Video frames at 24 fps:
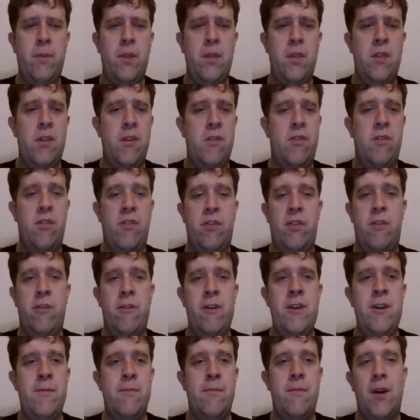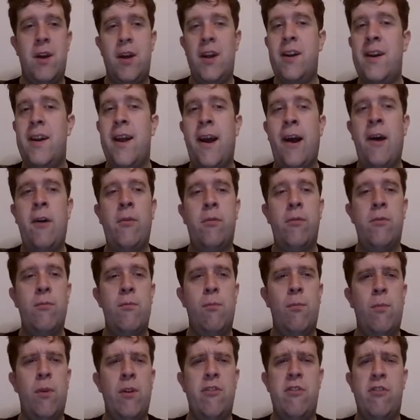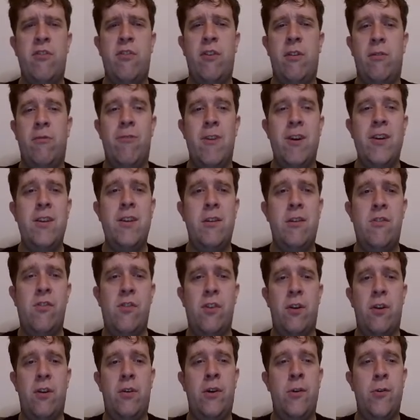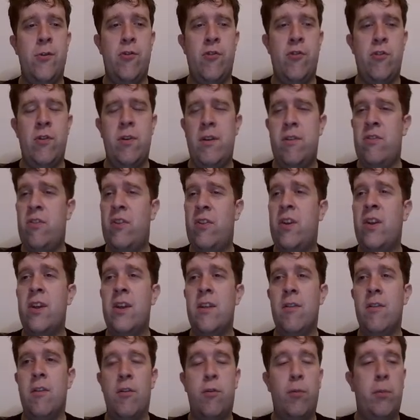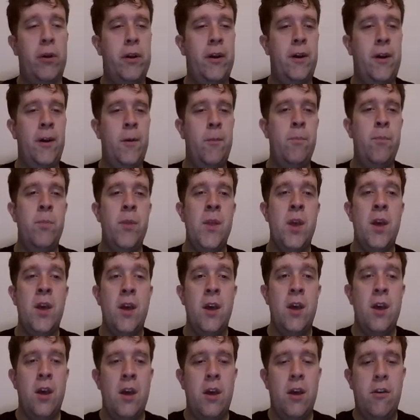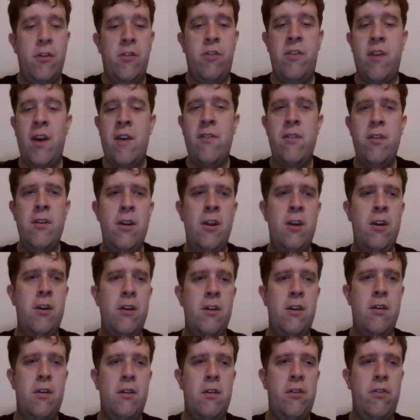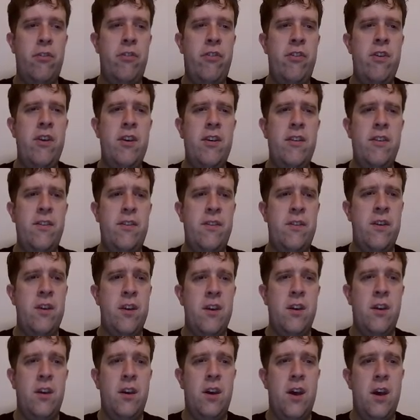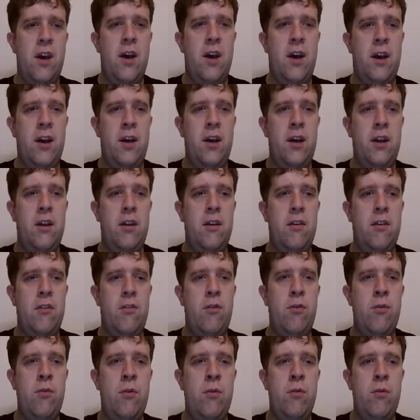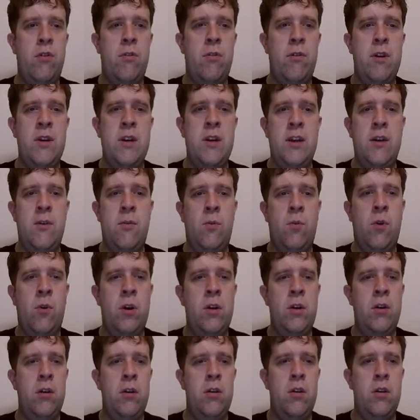this is three. And now we're just on regular Sudoku duties to clean this one up. Seven, six, two, three, one,